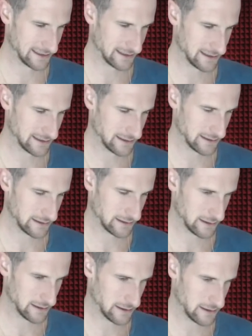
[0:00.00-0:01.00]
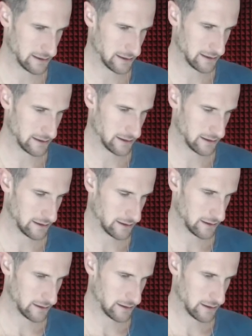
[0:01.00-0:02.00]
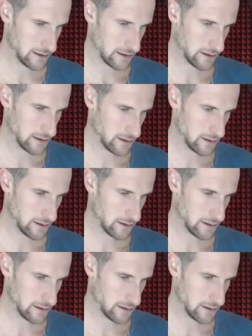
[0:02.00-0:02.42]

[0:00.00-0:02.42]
[no speech]